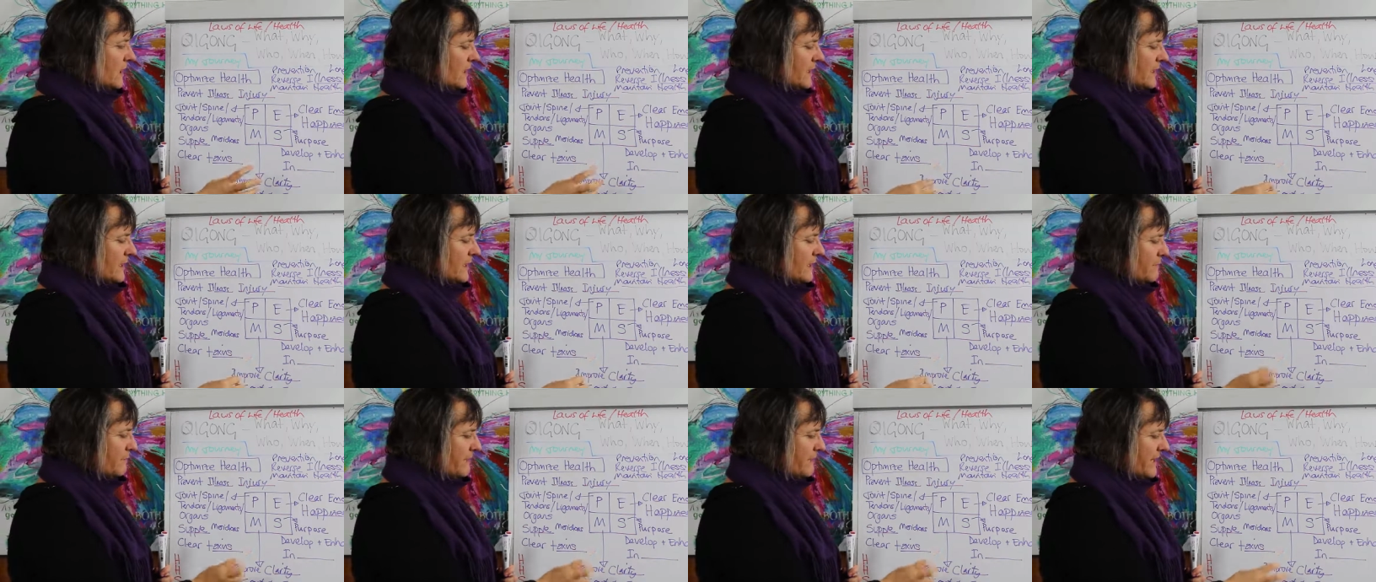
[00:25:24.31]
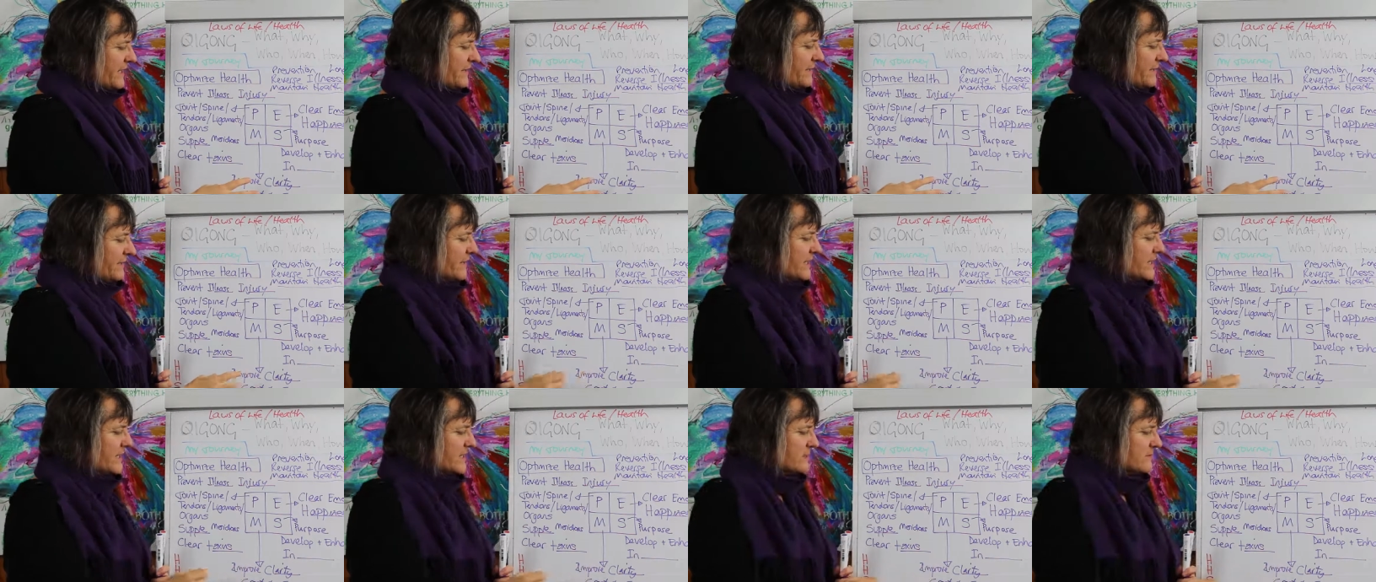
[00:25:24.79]
uh,
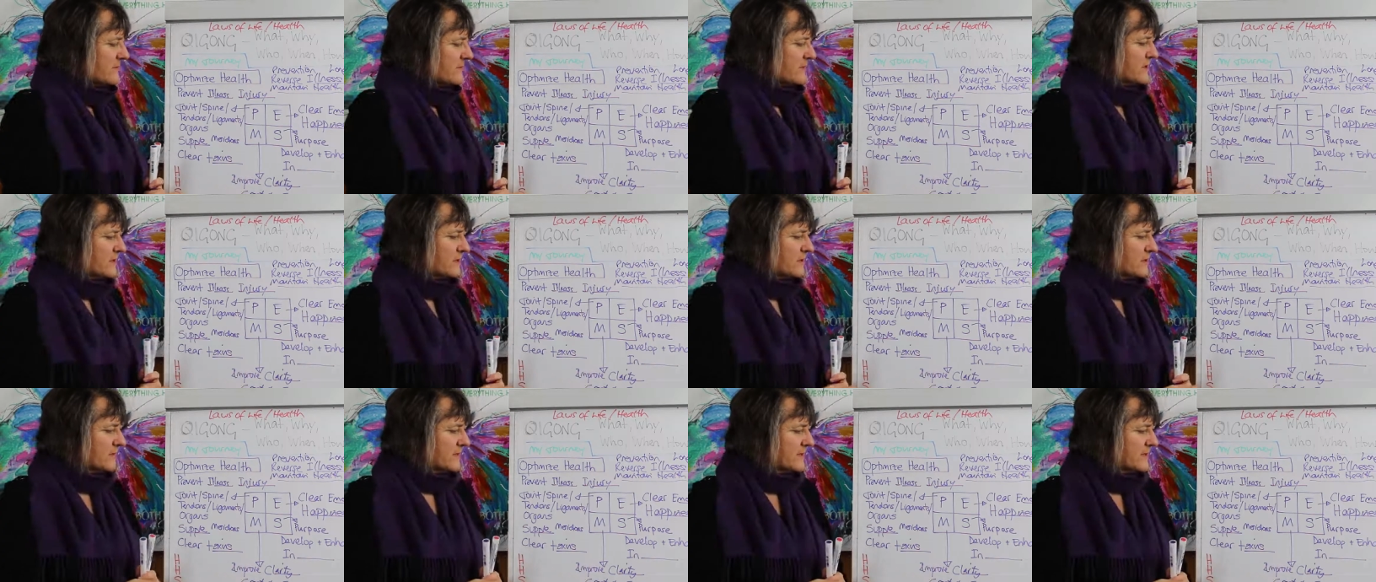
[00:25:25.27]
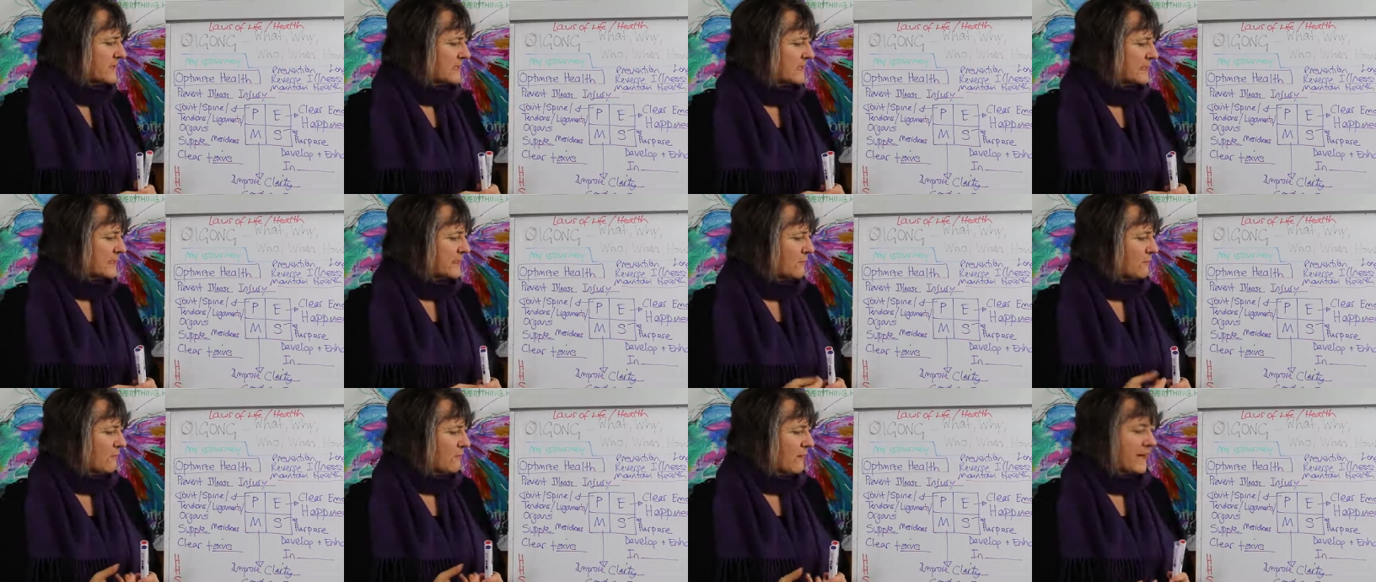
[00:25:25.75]
benefits, which is
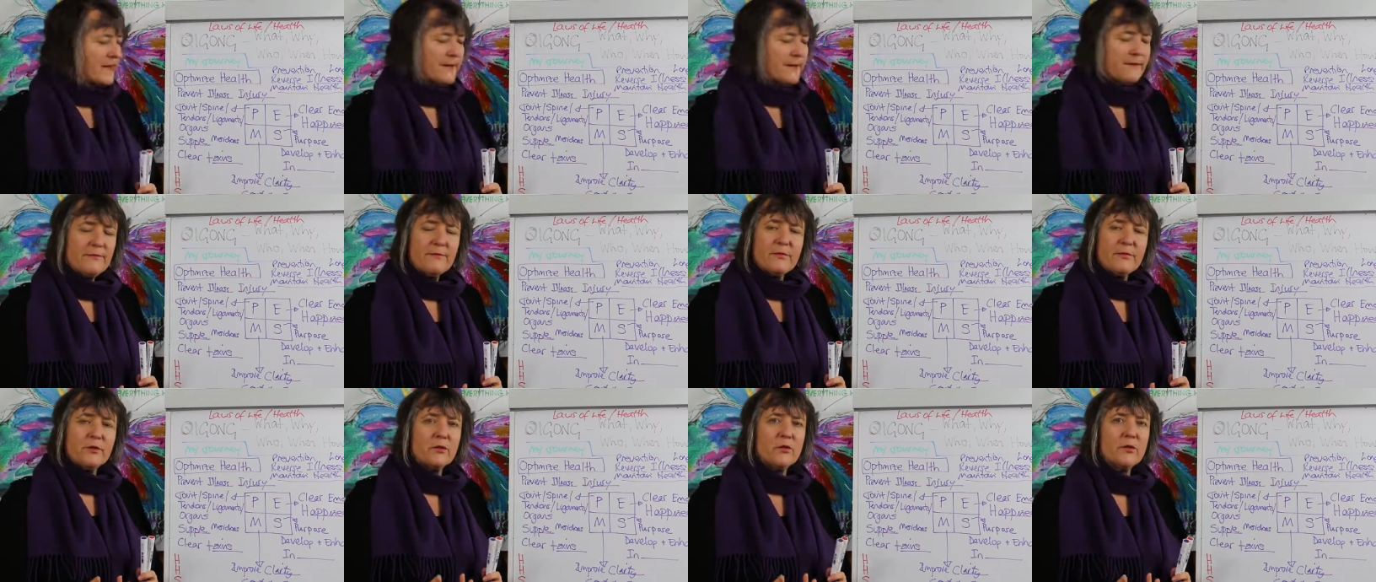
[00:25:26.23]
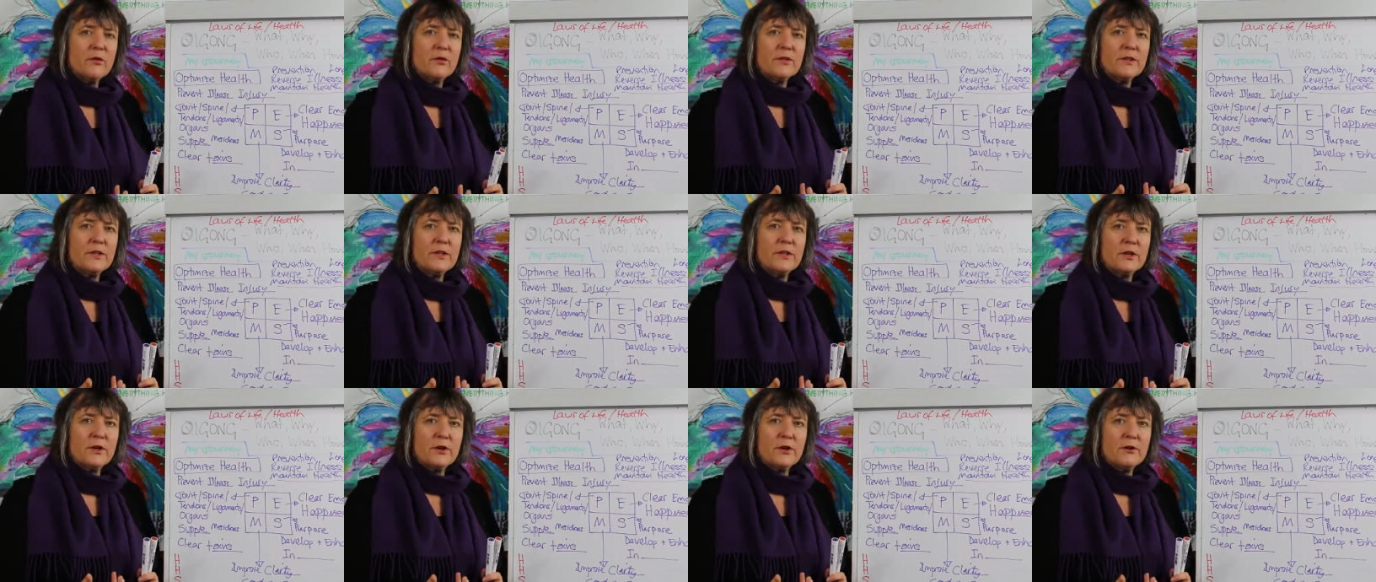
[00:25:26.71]
obviously great for
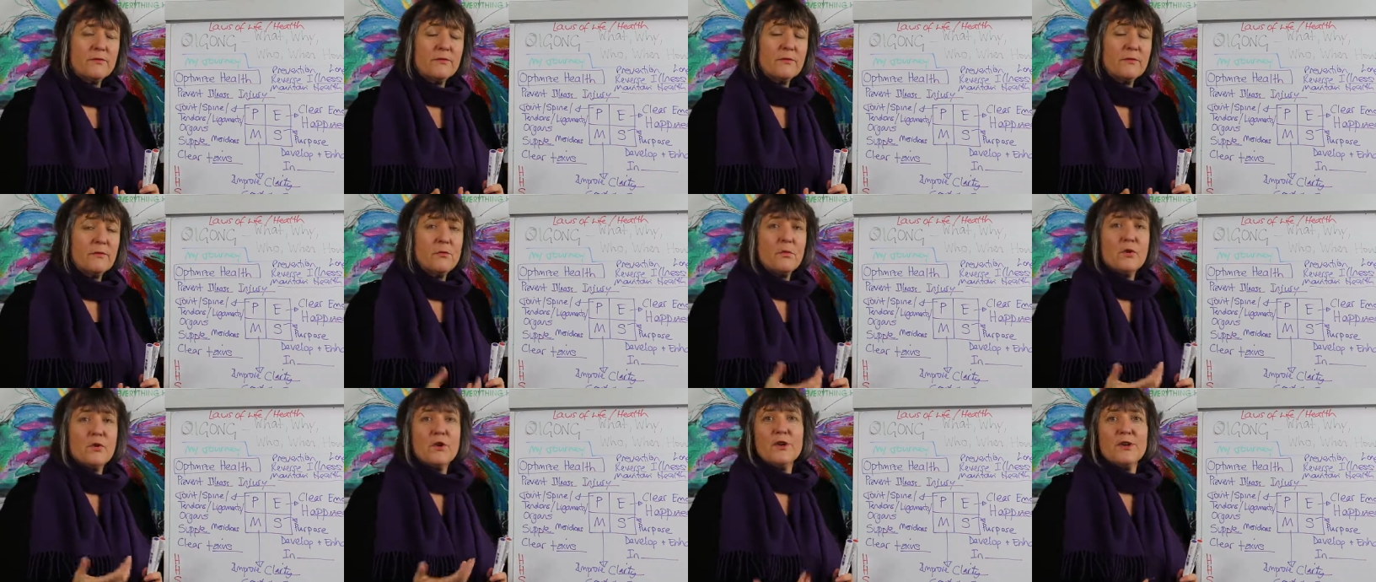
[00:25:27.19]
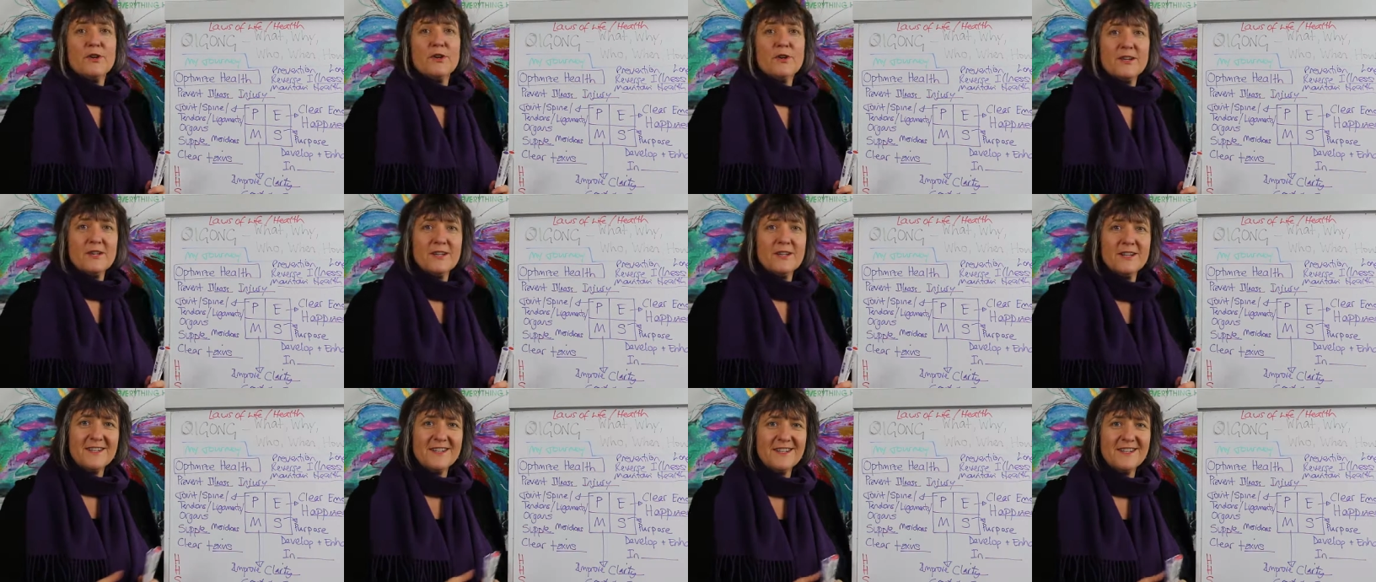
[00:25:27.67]
you know for work